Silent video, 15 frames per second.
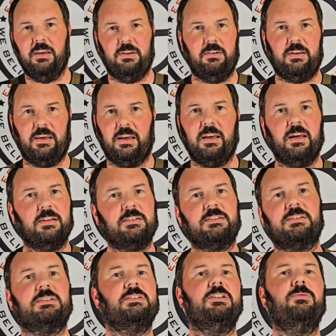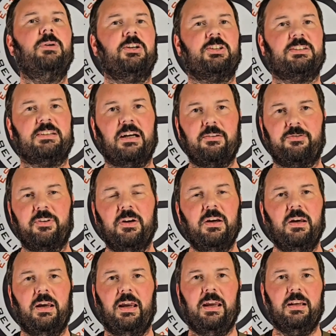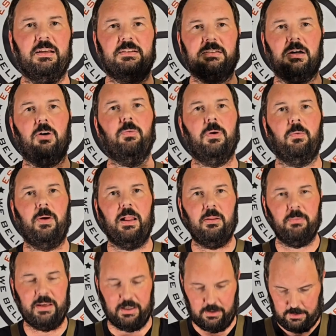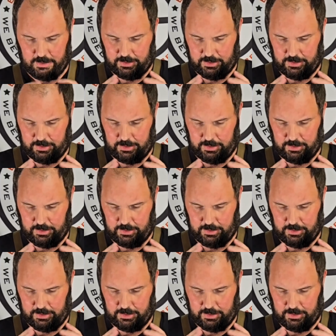you can get so much stuff, and it's overwhelming.